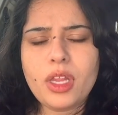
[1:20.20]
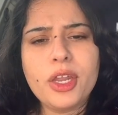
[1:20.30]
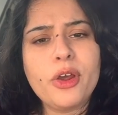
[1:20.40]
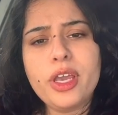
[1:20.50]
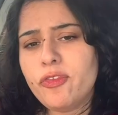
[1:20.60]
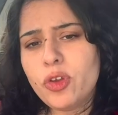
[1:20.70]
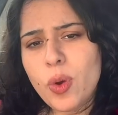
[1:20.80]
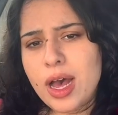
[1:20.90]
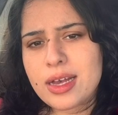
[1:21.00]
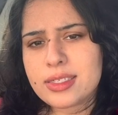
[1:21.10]
Now, if you
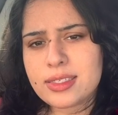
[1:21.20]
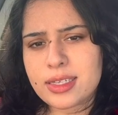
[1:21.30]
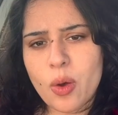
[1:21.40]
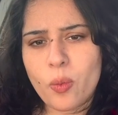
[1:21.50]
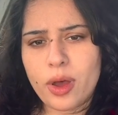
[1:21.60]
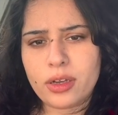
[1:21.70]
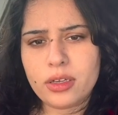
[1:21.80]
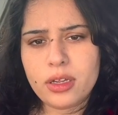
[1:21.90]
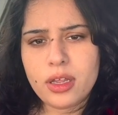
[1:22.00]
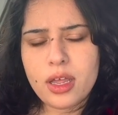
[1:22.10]
ask someone
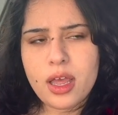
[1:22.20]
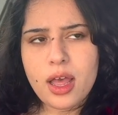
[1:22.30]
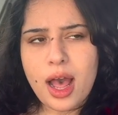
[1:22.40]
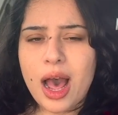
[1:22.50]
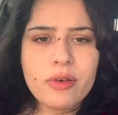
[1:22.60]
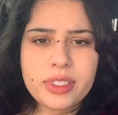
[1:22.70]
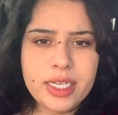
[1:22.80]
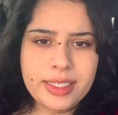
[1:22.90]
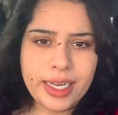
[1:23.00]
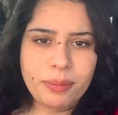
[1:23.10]
how's their
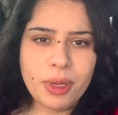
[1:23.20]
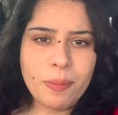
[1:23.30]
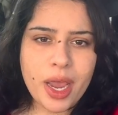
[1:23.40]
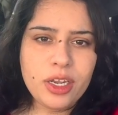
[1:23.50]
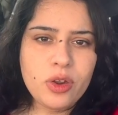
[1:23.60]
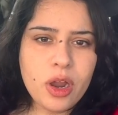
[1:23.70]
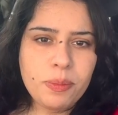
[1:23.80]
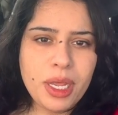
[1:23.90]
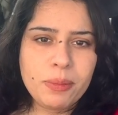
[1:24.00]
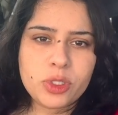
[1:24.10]
sleep, they might not
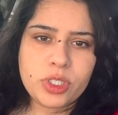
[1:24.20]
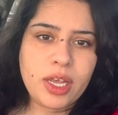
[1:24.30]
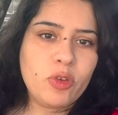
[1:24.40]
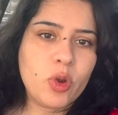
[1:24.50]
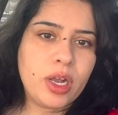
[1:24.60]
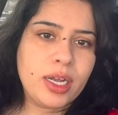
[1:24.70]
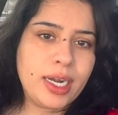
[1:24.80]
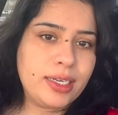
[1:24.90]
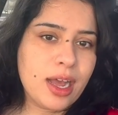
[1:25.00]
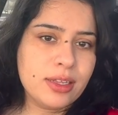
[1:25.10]
be able to give you a
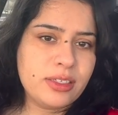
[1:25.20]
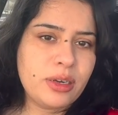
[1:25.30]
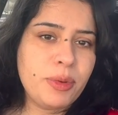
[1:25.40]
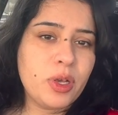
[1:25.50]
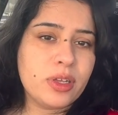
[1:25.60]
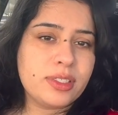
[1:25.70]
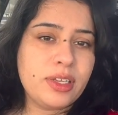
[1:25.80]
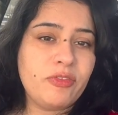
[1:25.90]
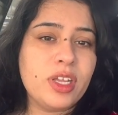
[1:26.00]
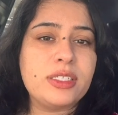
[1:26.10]
correct answer because
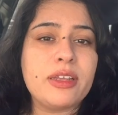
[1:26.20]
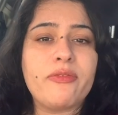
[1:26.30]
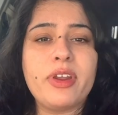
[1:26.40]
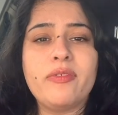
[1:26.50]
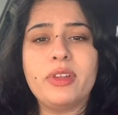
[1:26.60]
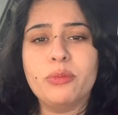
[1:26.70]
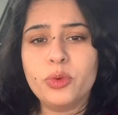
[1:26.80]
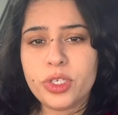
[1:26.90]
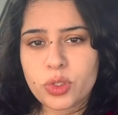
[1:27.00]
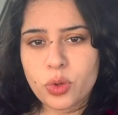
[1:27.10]
if they're suffering with
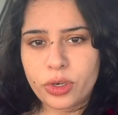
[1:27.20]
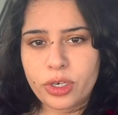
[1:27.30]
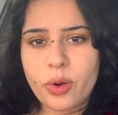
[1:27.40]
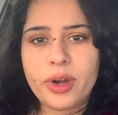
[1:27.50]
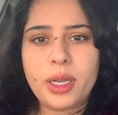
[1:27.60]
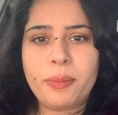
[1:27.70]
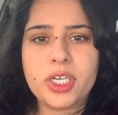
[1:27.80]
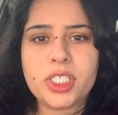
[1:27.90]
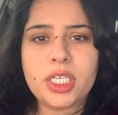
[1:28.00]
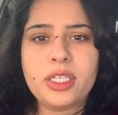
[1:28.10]
mood disorder or
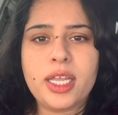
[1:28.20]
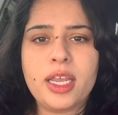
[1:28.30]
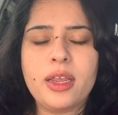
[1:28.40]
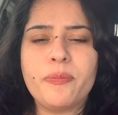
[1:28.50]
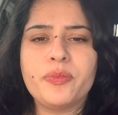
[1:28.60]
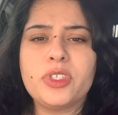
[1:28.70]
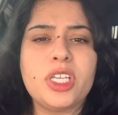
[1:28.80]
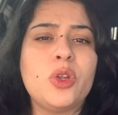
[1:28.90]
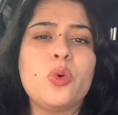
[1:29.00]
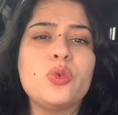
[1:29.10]
depression, they
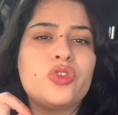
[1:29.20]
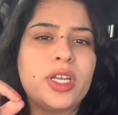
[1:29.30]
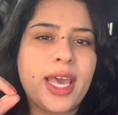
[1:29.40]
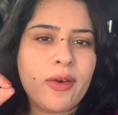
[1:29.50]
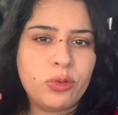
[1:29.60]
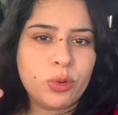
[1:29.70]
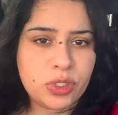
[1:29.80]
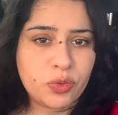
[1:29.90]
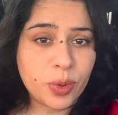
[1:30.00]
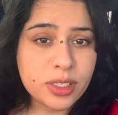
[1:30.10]
don't really have
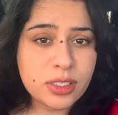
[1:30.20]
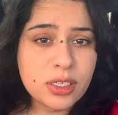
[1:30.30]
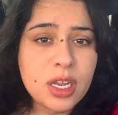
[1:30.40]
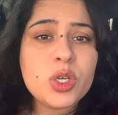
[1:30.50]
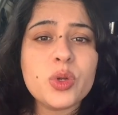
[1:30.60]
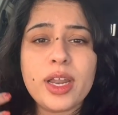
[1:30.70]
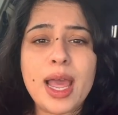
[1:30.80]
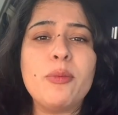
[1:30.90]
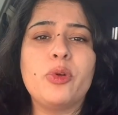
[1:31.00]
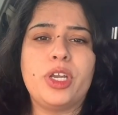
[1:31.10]
those words to
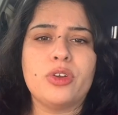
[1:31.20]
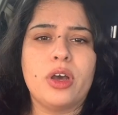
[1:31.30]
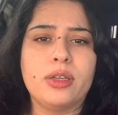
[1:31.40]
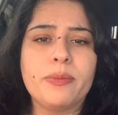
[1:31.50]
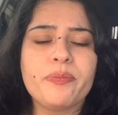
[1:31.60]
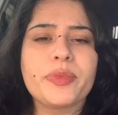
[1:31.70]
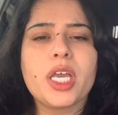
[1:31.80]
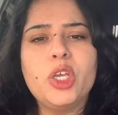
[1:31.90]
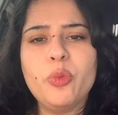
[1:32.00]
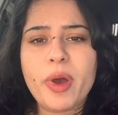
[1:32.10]
elaborate on.
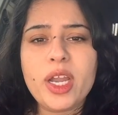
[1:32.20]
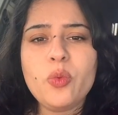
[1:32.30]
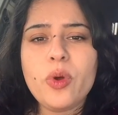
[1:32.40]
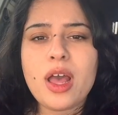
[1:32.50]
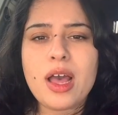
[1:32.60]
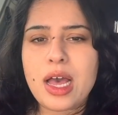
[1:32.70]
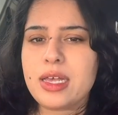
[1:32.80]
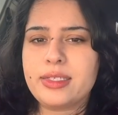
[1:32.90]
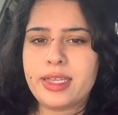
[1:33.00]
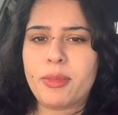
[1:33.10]
You might want to
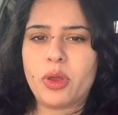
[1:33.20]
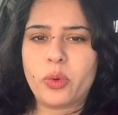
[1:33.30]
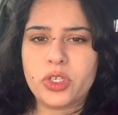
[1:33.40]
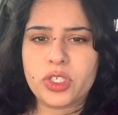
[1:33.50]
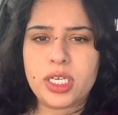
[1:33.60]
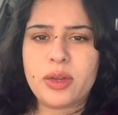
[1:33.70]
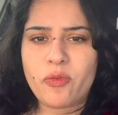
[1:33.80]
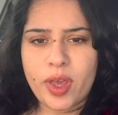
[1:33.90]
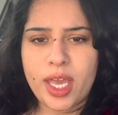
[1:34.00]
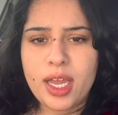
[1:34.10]
ask them a question in a
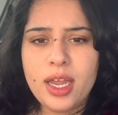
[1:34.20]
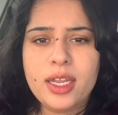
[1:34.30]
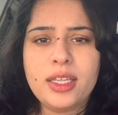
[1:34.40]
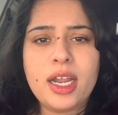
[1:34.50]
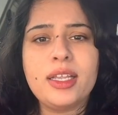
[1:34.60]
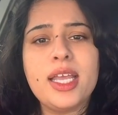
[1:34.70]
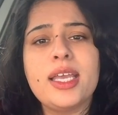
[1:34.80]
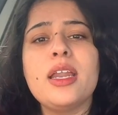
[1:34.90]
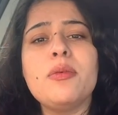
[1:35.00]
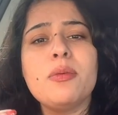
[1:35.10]
way that they
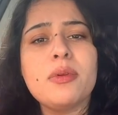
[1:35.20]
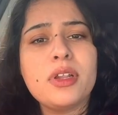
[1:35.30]
can